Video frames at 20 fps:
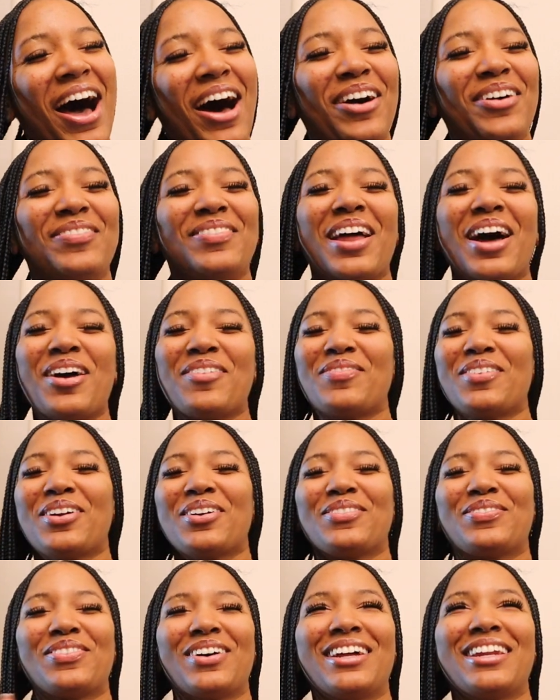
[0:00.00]
I'm not
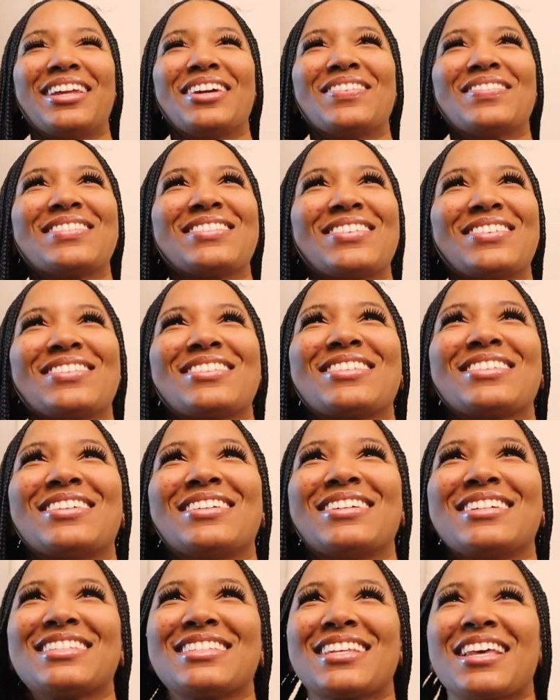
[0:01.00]
being funny. I'm so
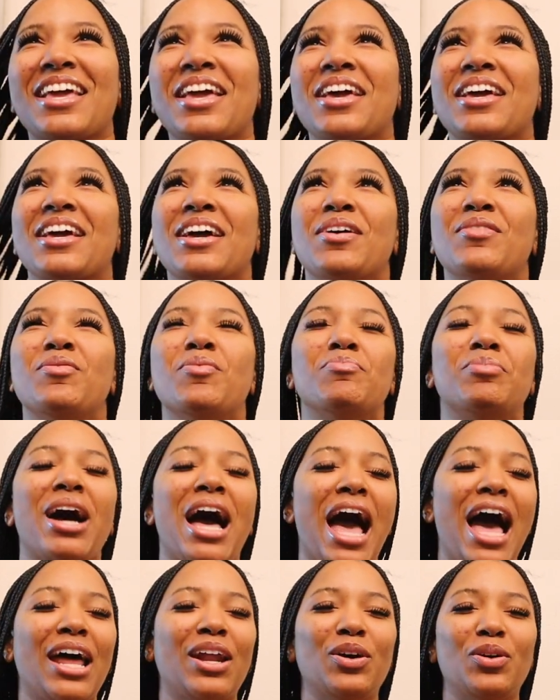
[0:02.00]
serious. But
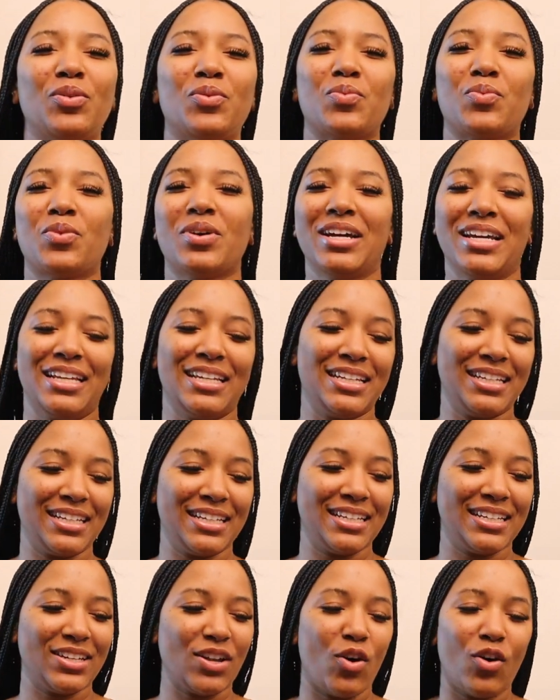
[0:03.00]
I don't want
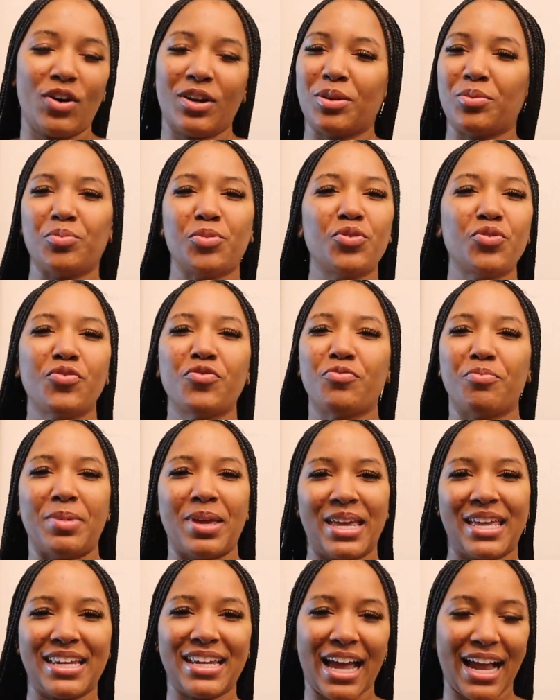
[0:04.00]
all the
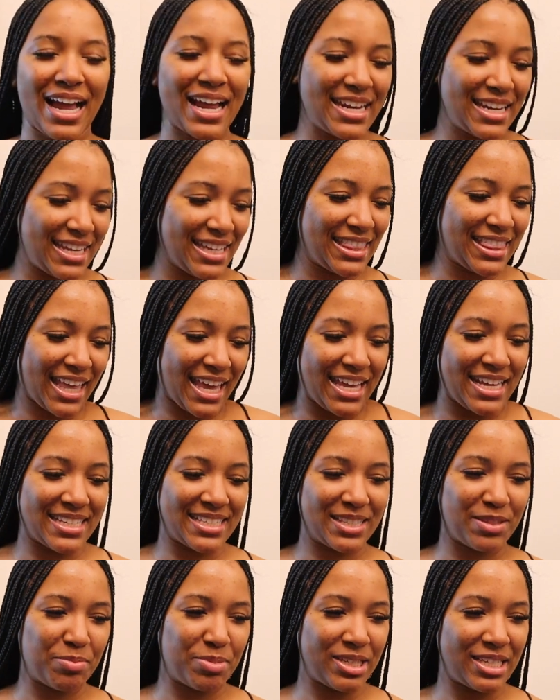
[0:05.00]
movement. Like, I need
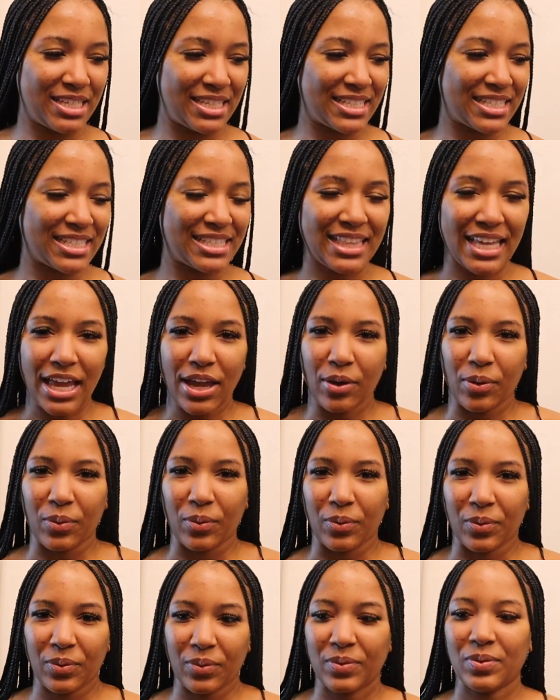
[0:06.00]
things to be
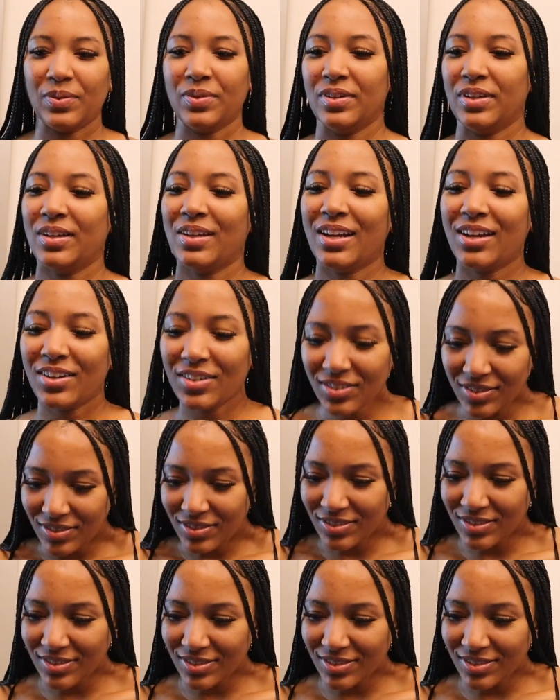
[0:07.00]
still, you know?